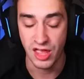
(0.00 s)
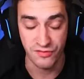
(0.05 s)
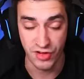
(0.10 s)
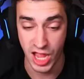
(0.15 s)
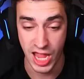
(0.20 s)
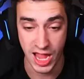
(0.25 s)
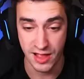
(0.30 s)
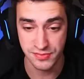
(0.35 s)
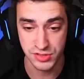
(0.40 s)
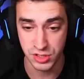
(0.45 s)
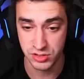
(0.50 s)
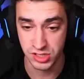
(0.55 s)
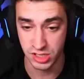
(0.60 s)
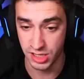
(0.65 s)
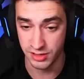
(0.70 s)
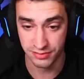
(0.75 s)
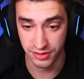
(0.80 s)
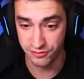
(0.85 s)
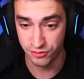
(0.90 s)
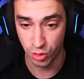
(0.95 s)
If I have to
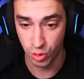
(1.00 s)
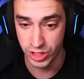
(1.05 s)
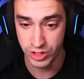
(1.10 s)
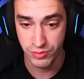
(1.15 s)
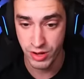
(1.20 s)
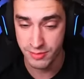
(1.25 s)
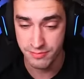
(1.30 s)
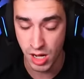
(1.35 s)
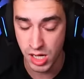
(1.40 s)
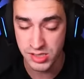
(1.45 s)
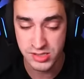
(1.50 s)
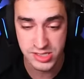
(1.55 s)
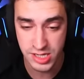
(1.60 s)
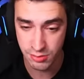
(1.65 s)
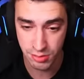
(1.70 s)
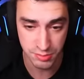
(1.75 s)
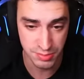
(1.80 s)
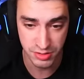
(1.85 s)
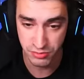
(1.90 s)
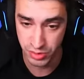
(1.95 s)
deliver 40 red buttons,
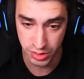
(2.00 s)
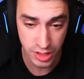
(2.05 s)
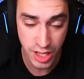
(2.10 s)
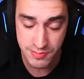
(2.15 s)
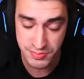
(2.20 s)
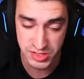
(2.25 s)
I'm gonna be real